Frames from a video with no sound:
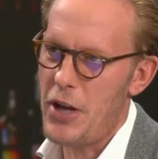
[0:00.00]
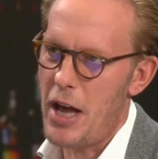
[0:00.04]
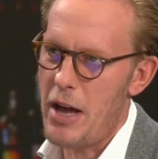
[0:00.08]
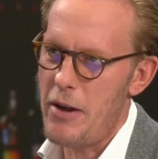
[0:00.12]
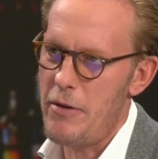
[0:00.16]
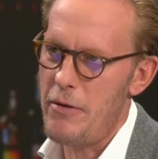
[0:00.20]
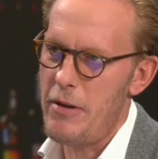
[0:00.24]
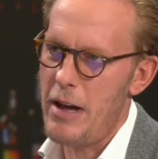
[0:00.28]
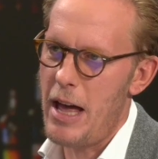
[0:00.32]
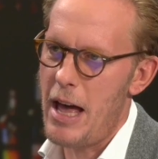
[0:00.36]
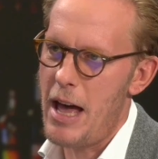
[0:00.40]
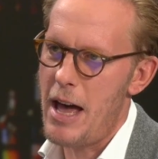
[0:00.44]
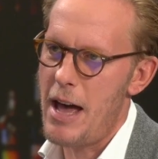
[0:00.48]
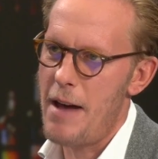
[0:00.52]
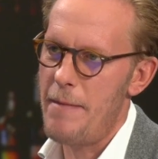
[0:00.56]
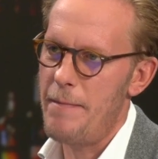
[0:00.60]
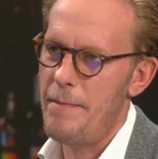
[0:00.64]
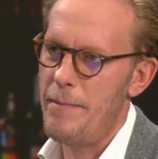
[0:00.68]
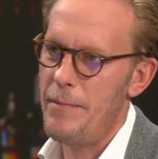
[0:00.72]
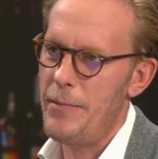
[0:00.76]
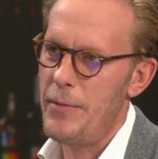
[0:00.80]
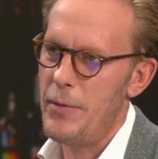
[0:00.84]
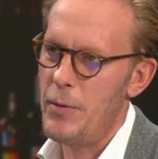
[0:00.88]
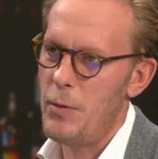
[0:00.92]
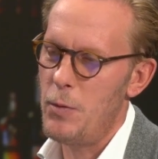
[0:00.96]
So
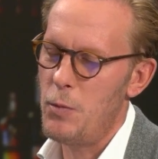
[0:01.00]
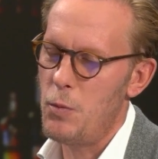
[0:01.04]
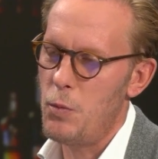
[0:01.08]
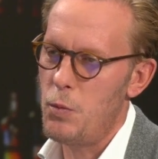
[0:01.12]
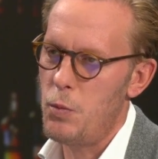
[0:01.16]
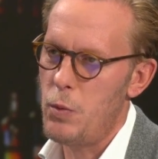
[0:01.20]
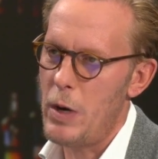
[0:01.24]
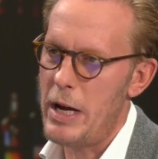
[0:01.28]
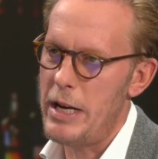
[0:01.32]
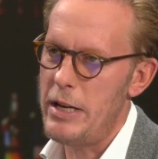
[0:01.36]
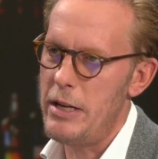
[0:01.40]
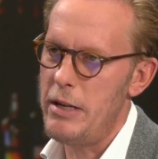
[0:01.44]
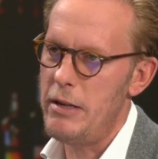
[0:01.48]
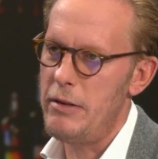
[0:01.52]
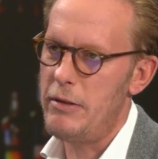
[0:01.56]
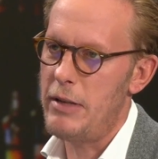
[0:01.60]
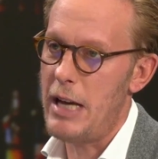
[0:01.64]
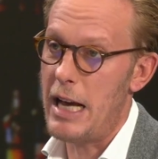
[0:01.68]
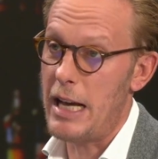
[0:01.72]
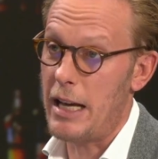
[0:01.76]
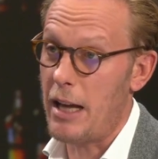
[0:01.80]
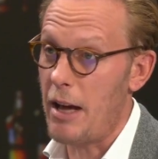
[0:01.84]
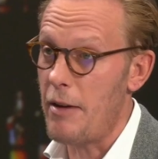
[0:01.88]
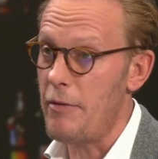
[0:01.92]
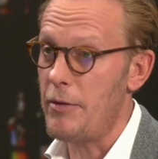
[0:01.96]
um, when you
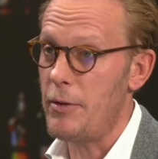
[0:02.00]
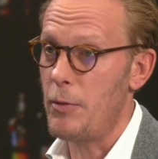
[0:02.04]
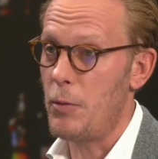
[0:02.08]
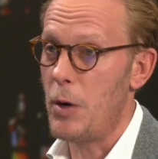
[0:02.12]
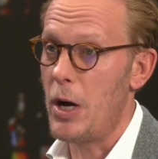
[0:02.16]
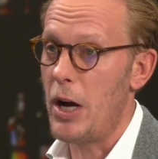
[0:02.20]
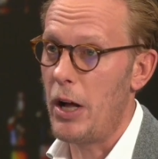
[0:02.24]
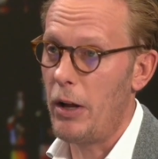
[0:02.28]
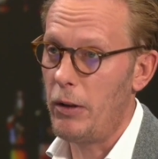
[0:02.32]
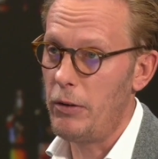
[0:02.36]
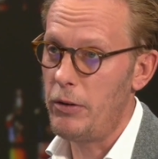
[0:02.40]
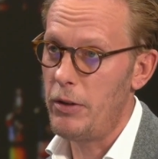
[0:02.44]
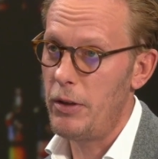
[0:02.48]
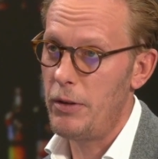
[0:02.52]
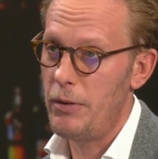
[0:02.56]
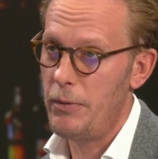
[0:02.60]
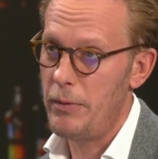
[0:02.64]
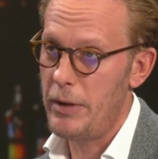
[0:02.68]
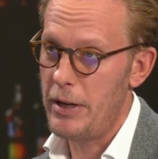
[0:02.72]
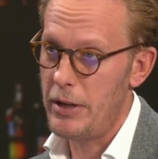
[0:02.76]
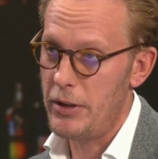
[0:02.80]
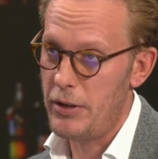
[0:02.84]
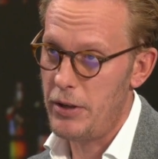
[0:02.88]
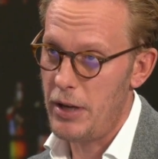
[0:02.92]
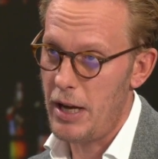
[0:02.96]
take over the world,
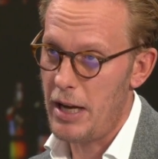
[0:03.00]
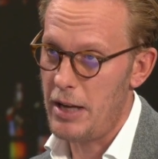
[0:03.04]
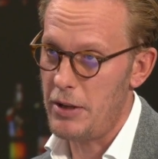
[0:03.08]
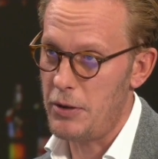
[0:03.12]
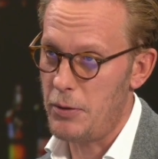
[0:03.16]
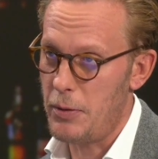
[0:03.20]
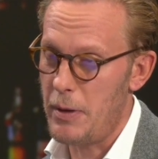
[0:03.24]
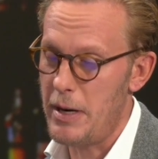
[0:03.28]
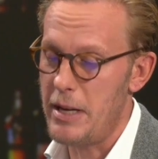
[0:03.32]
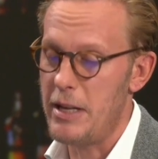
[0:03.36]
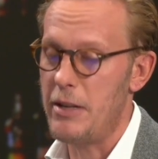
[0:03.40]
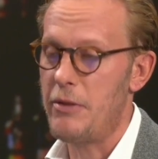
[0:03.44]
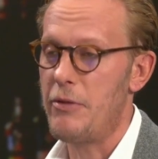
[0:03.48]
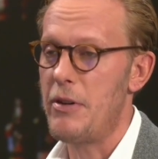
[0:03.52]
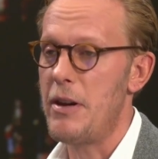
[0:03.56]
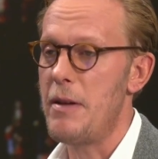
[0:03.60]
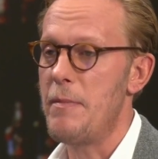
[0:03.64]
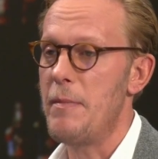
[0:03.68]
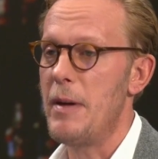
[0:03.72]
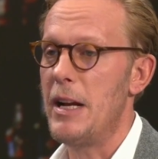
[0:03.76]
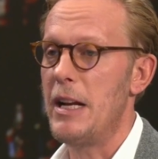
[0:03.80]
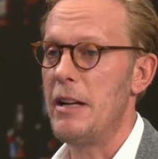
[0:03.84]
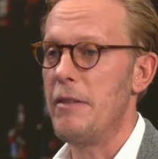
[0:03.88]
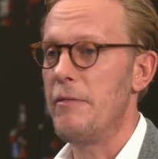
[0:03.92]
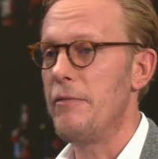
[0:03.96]
which at 23
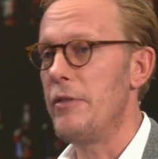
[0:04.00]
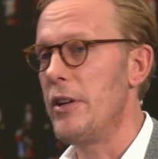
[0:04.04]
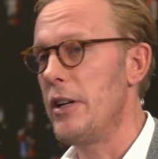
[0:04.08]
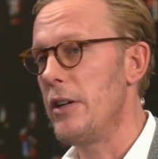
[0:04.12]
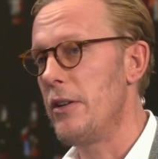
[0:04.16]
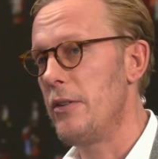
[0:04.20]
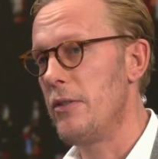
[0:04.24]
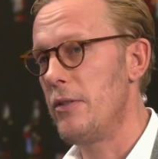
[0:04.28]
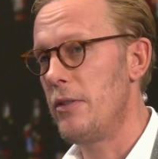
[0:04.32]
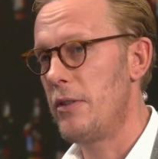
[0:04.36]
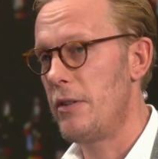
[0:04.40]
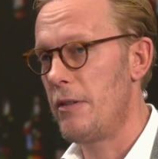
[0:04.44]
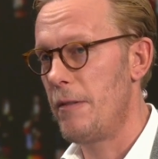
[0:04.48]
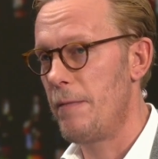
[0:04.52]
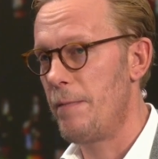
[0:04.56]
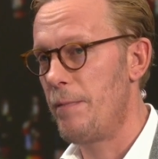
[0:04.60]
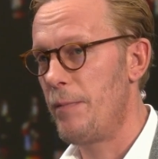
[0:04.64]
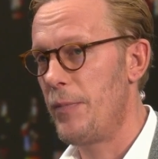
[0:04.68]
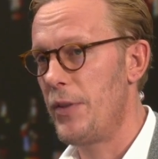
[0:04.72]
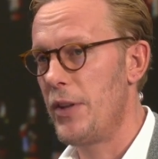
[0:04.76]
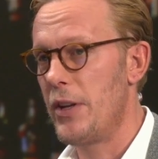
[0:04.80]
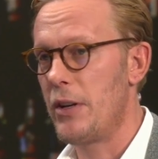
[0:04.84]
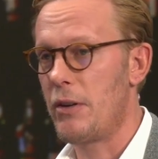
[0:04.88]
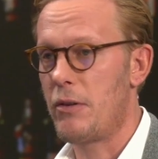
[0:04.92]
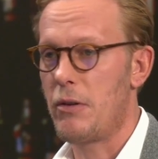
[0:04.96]
million views
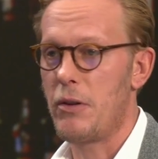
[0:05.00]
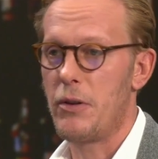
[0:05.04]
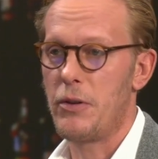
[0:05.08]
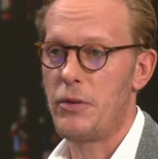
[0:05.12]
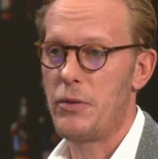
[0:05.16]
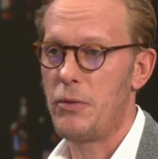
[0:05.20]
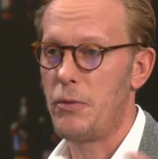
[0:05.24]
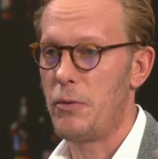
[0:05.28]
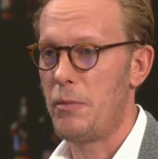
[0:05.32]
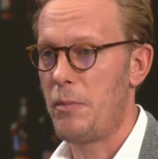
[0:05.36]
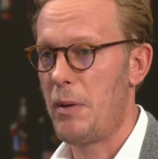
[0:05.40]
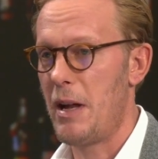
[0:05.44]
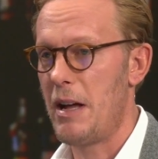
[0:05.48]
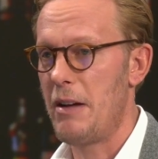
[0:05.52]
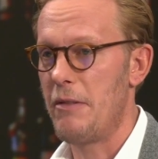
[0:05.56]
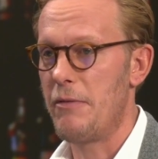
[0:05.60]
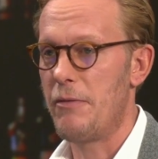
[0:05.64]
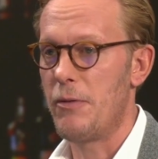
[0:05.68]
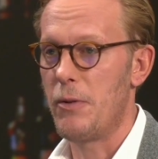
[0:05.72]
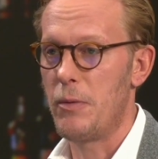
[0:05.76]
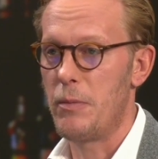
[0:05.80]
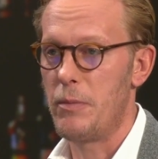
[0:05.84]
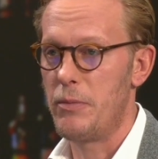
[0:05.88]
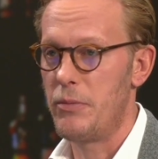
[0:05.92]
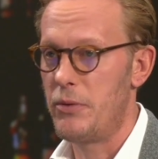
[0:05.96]
across all
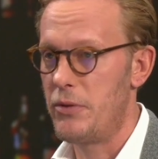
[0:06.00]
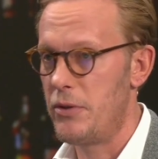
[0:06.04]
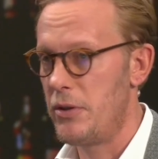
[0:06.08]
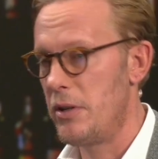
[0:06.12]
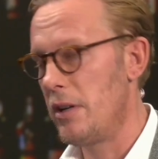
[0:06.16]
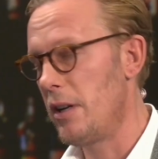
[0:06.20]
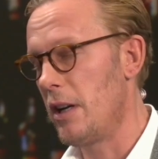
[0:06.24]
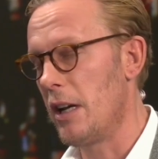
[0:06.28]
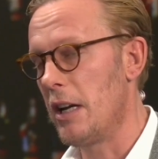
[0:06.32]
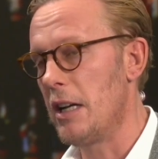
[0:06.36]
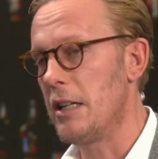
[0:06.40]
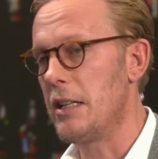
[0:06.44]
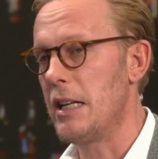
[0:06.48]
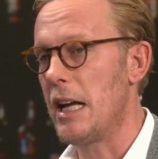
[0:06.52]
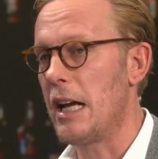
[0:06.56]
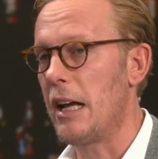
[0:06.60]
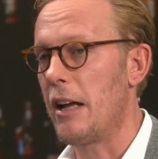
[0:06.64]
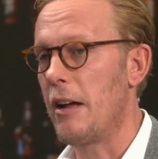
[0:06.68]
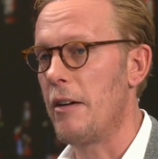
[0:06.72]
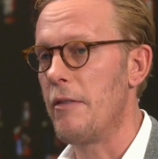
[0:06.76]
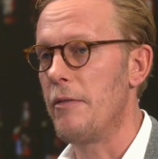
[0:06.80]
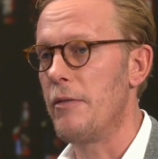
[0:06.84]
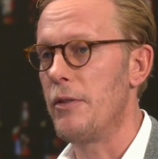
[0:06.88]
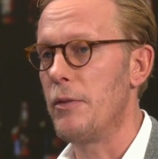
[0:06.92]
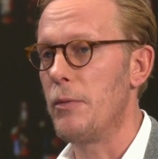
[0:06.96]
platforms, you're going to
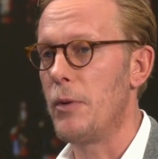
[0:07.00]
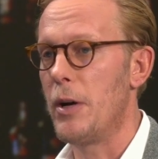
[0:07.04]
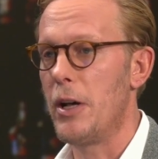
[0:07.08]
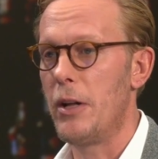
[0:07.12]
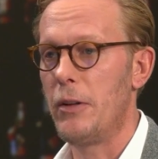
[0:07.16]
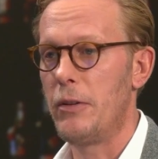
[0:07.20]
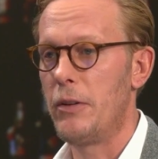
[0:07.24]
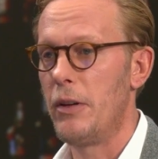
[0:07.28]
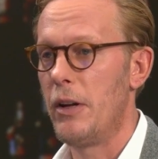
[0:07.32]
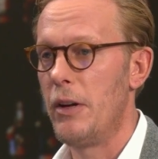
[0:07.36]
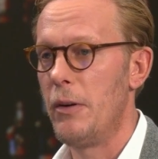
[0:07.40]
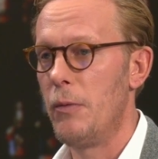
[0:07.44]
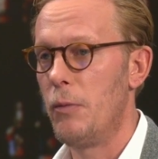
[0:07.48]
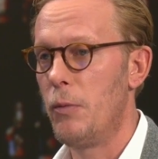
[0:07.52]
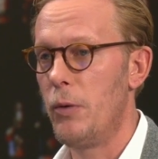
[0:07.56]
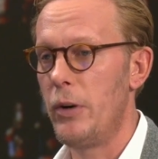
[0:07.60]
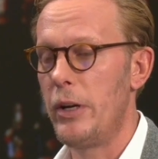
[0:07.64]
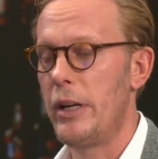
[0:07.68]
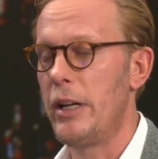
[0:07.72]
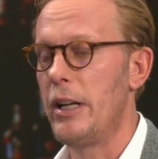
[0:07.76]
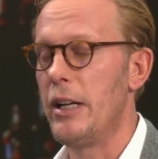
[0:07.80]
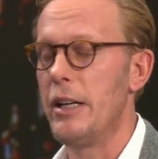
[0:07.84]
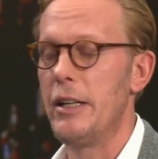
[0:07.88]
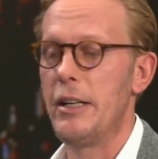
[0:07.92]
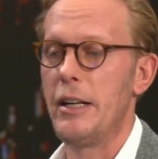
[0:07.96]
take over the world. Yeah. What
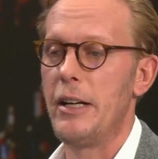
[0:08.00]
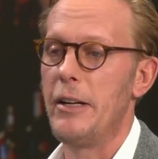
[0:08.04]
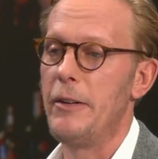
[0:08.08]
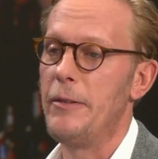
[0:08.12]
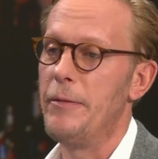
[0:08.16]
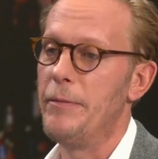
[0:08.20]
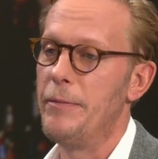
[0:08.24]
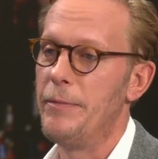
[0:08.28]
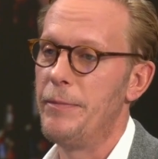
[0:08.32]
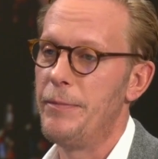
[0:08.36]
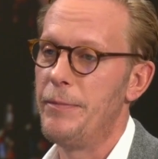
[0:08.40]
are you going to do?